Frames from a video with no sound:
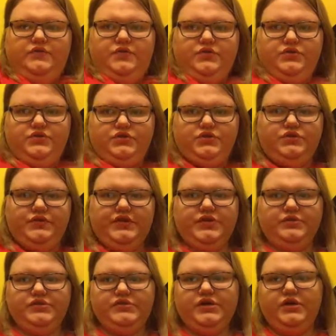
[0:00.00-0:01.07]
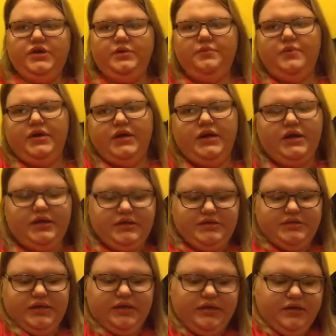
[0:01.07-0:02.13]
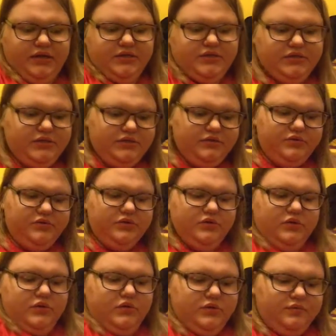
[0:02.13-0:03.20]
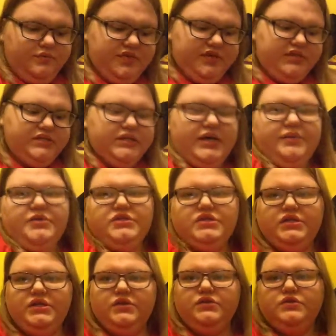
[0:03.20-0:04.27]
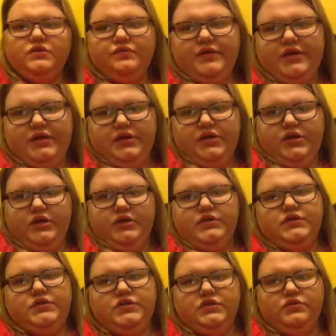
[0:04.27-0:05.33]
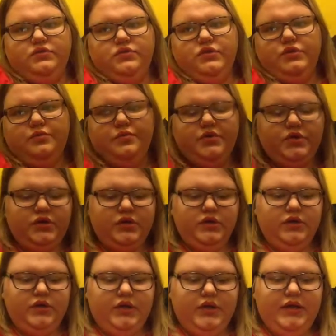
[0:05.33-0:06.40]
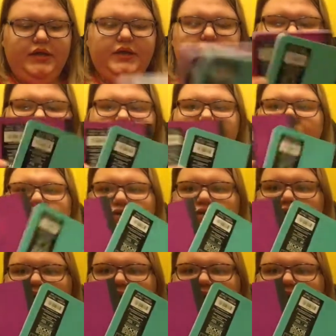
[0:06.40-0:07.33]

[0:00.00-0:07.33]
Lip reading: devotionals to write notes down in, but I decided not to because I'm just going to use a regular school notebook. And then we also